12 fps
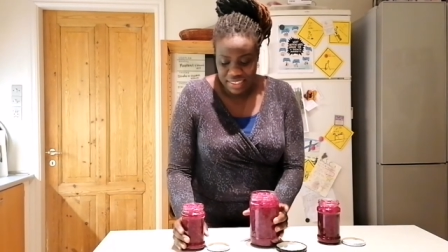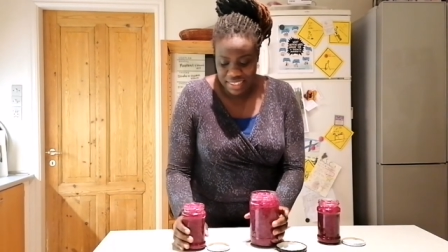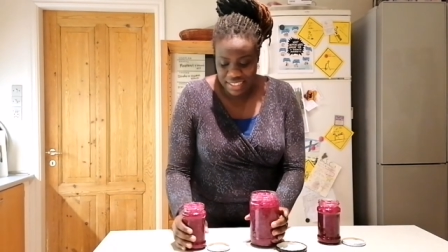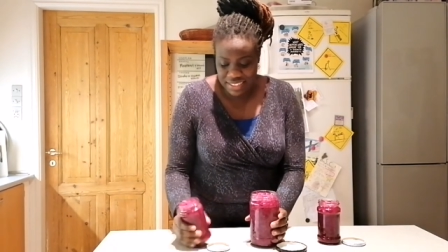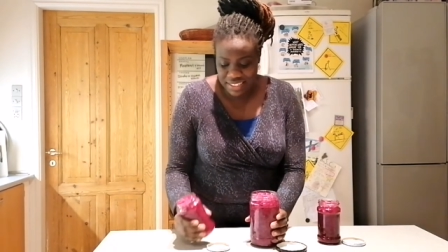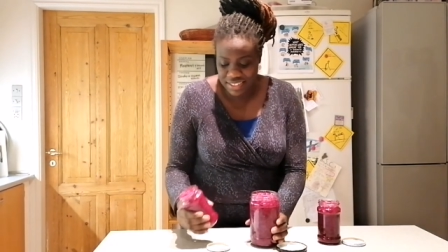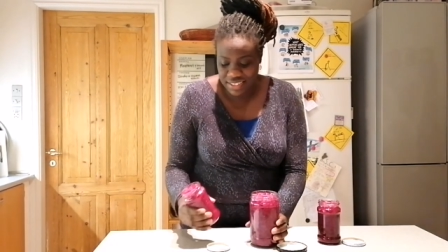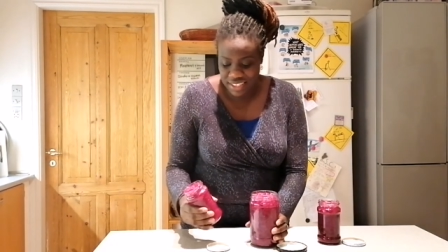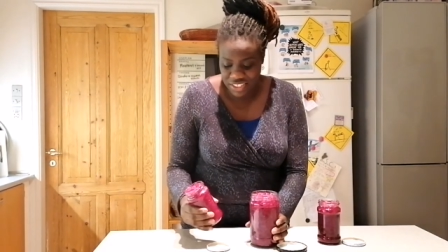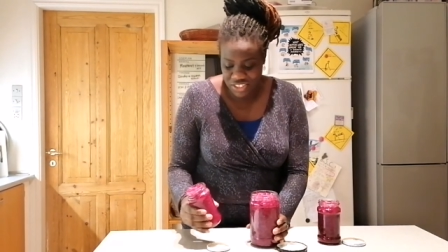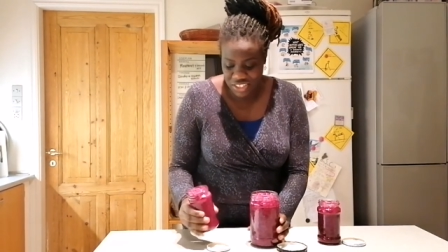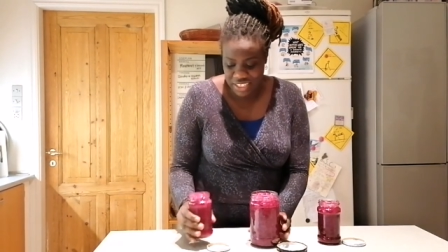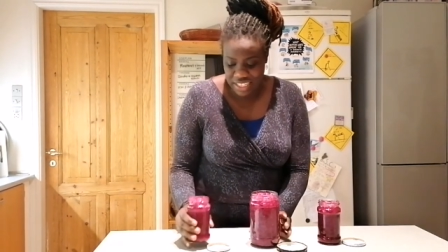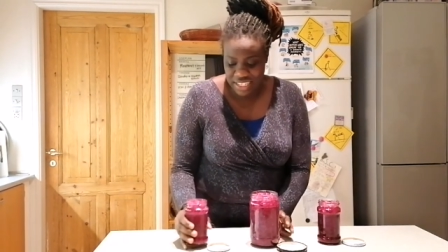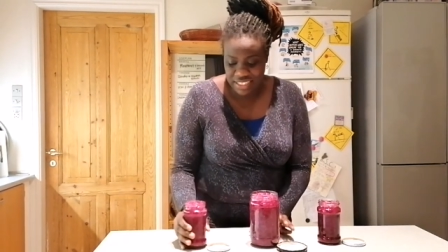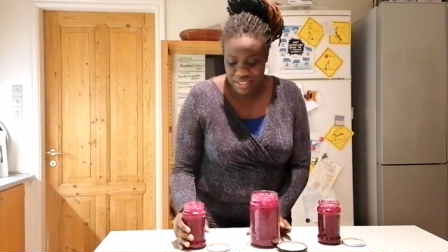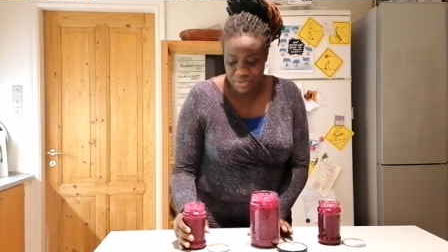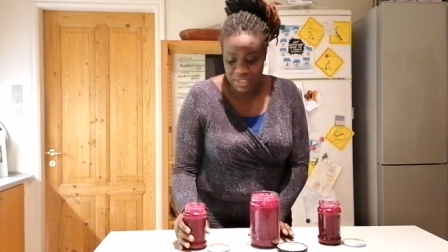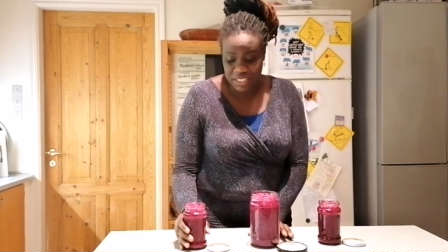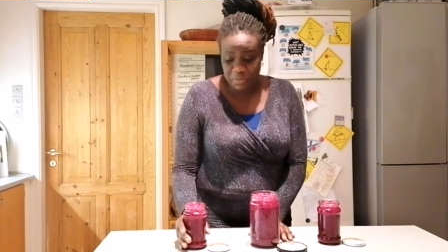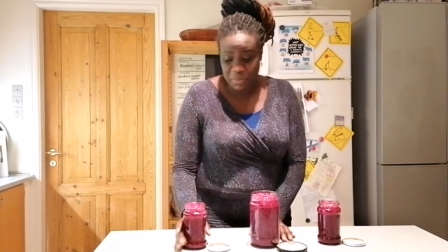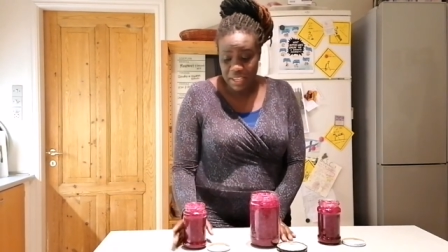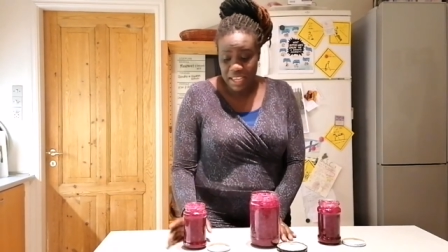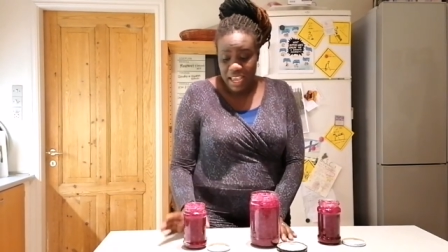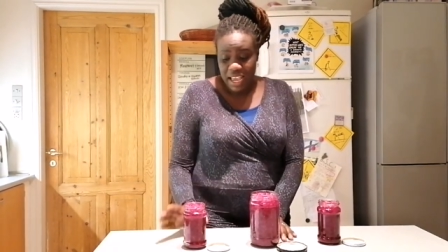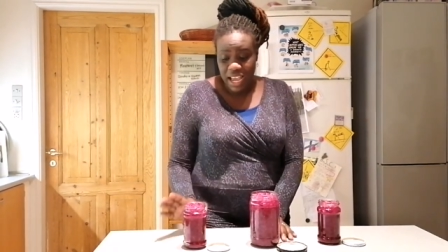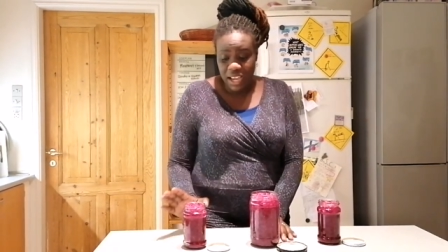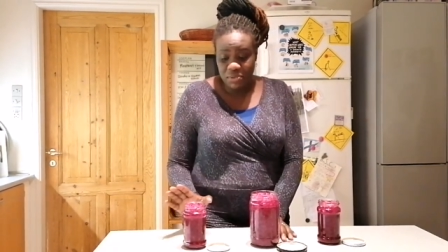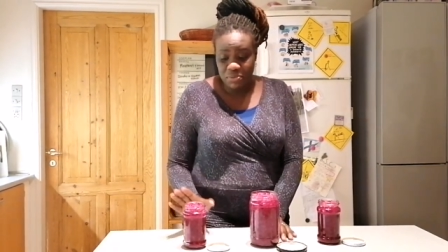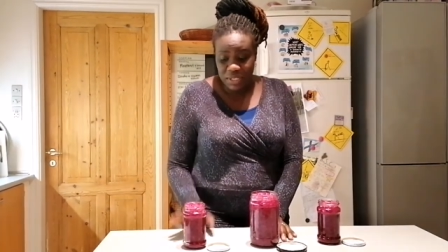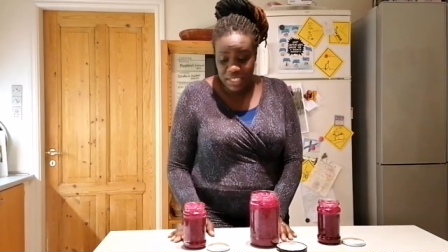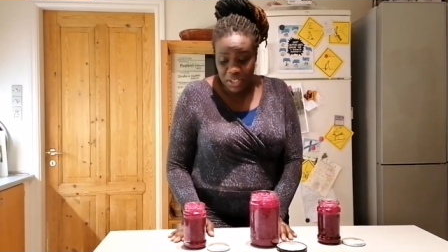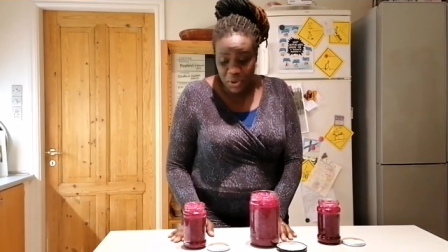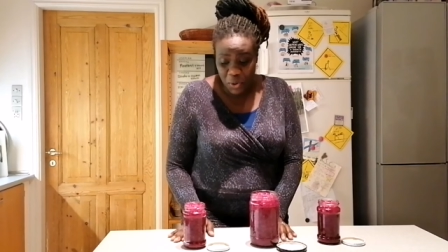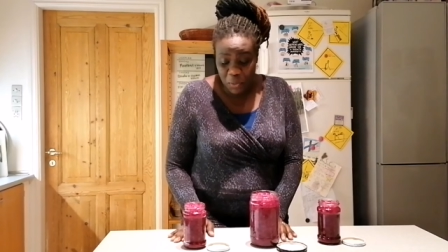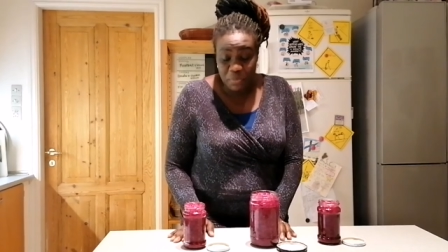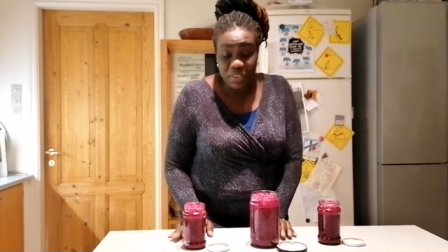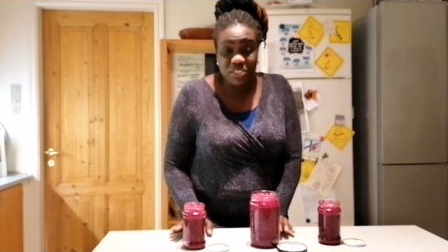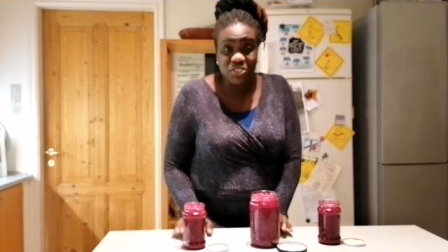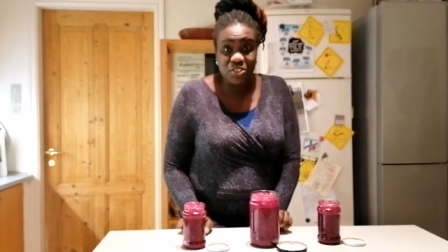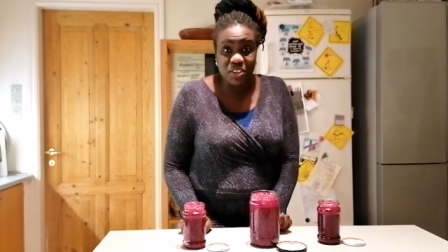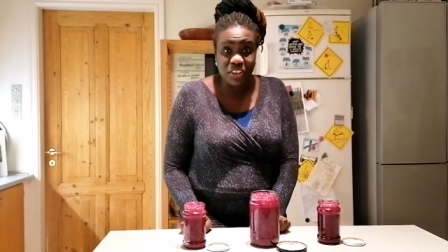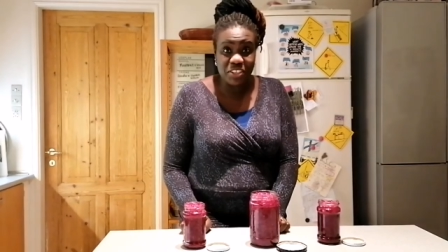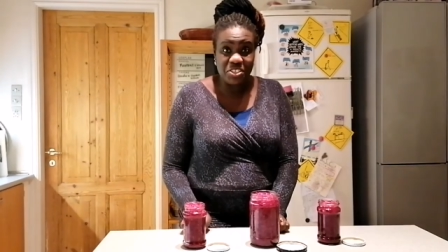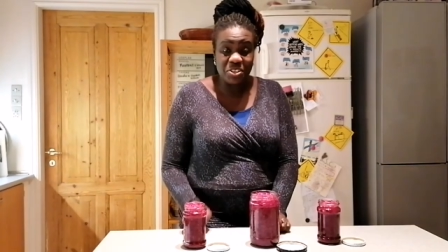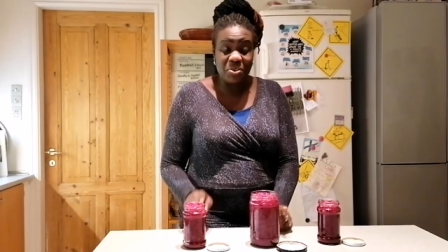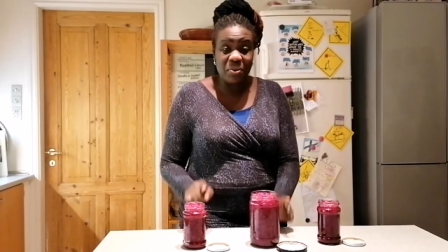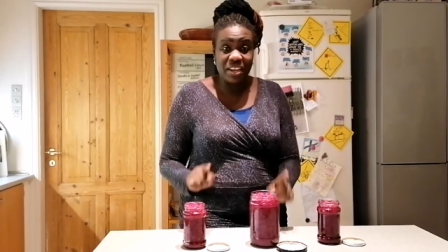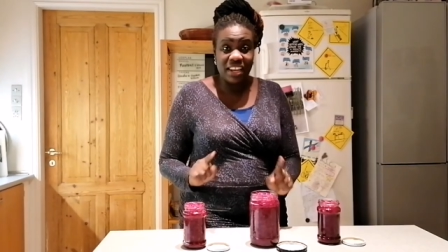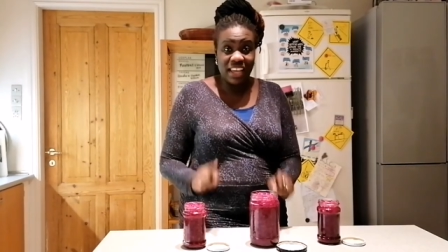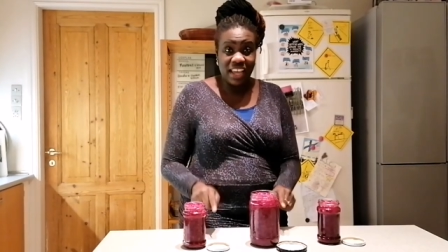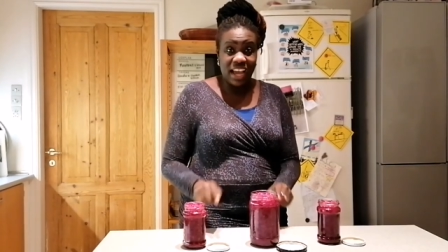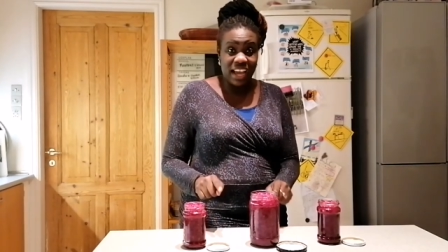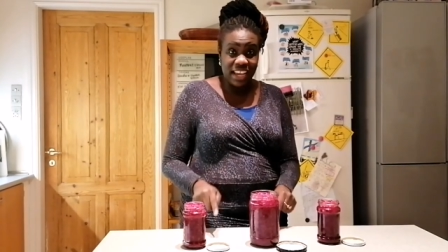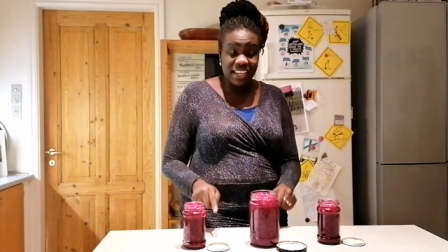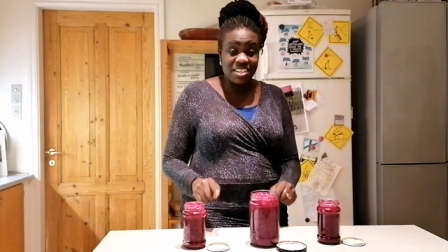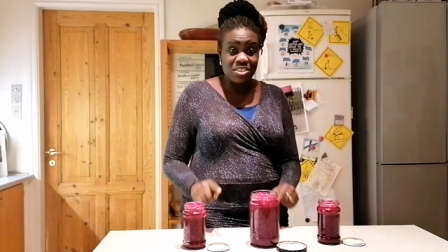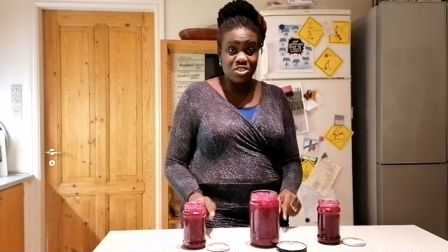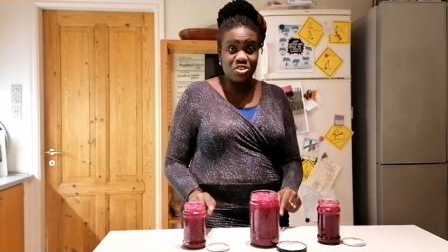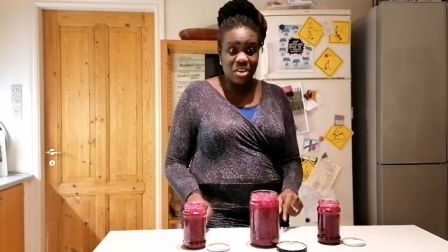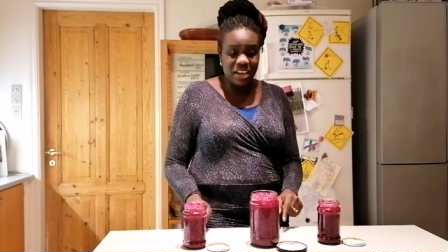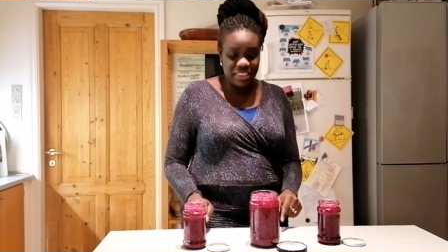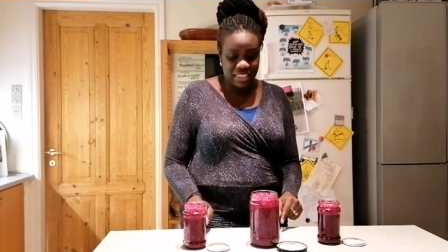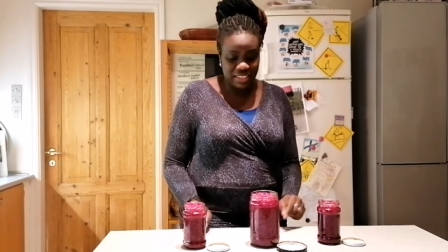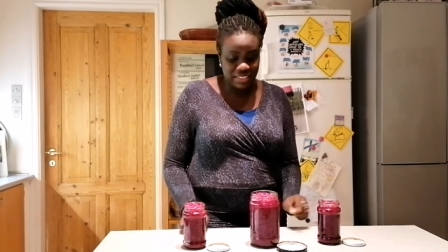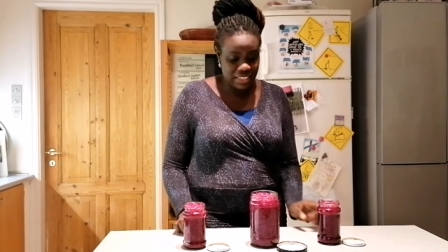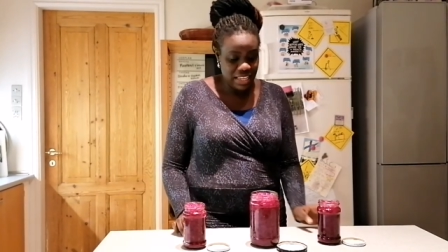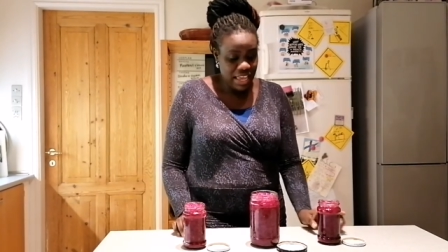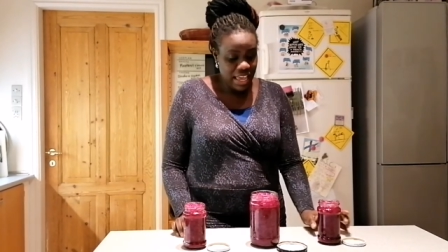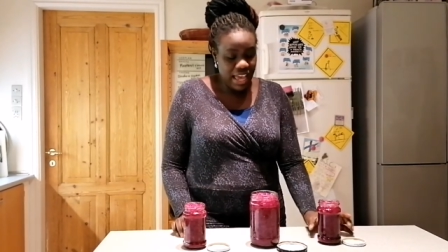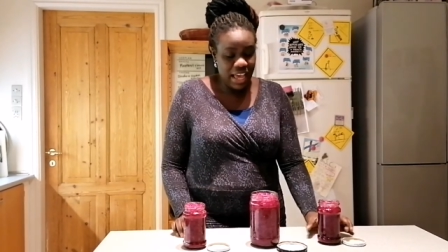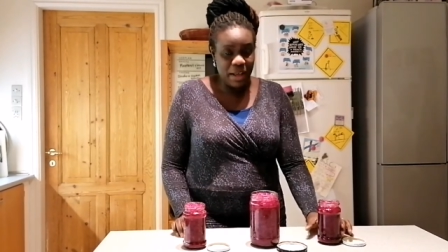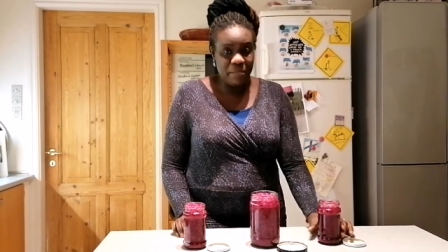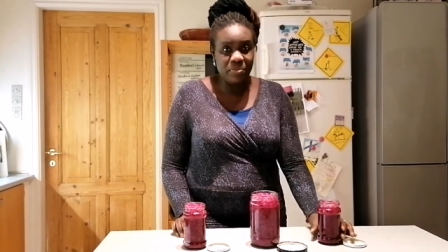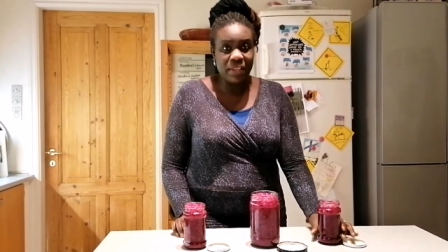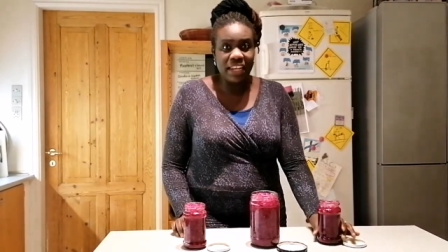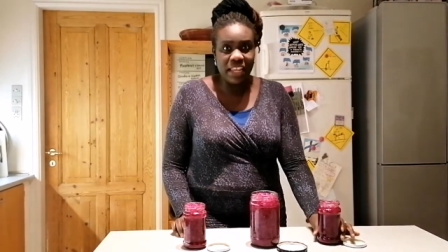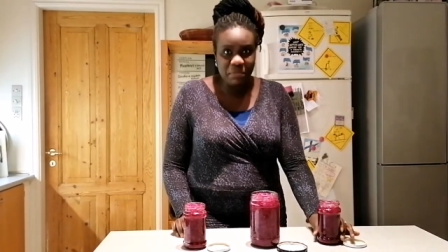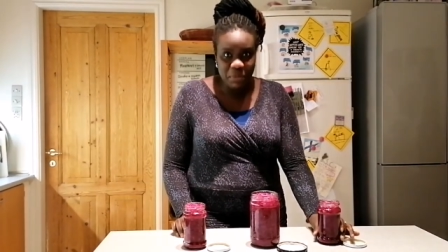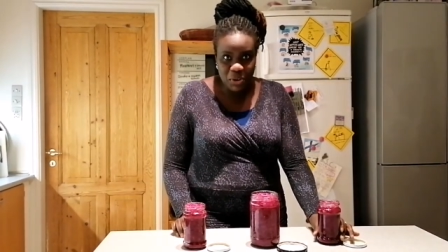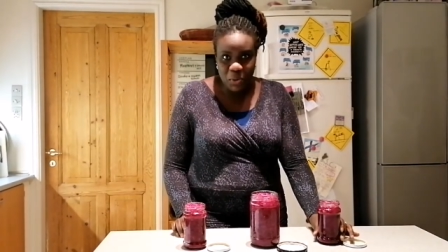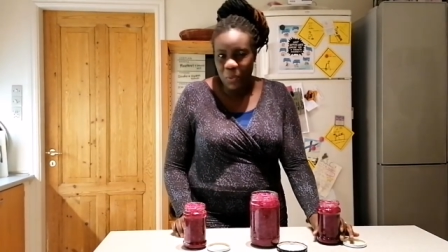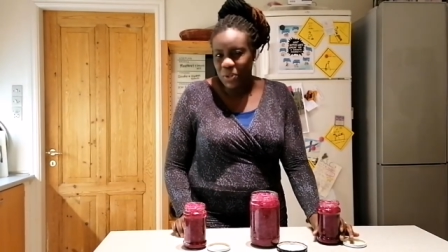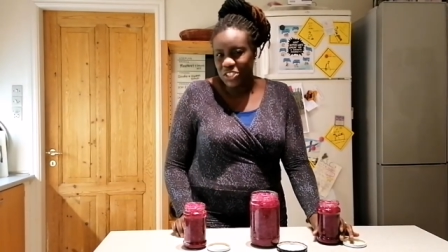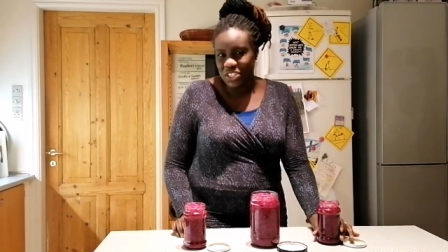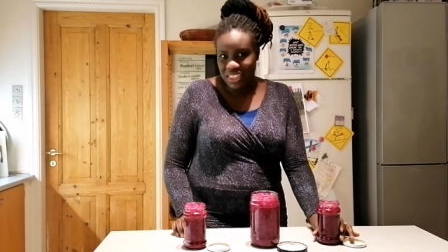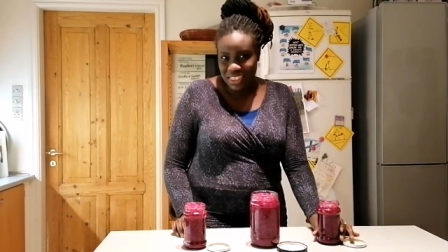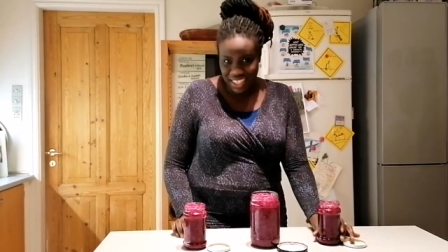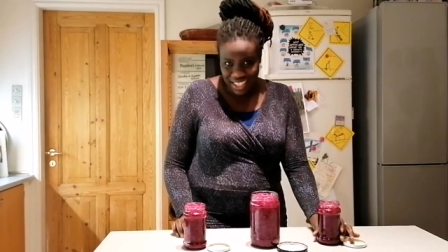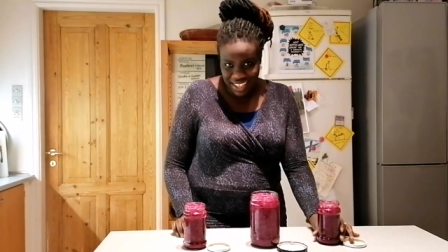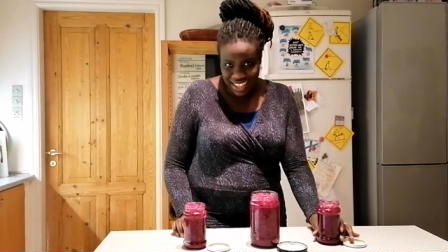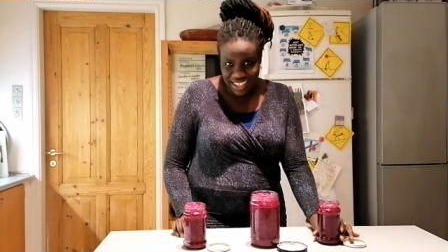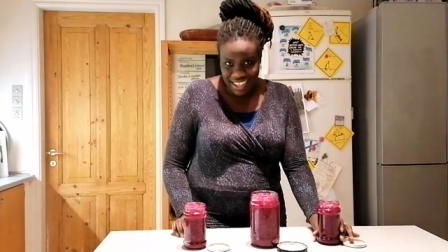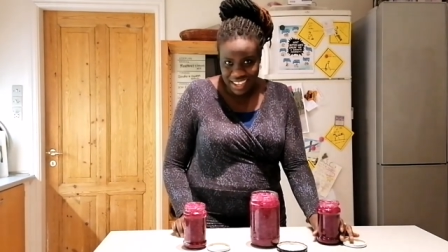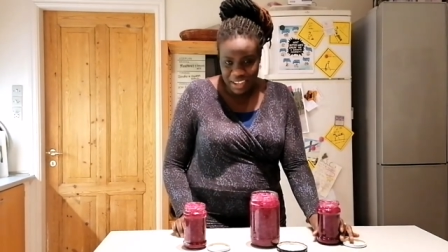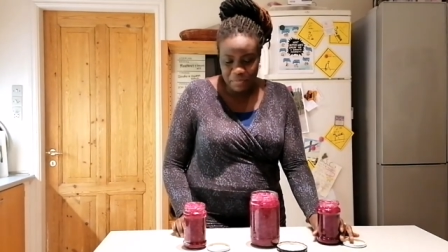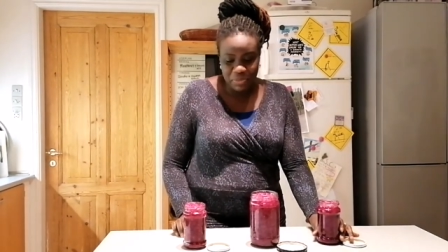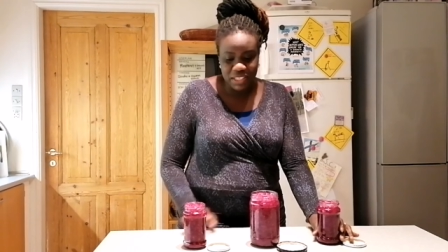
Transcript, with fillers: this is such an easy recipe i really hope that you're going to go and ahead and try this um, let me know what you think um,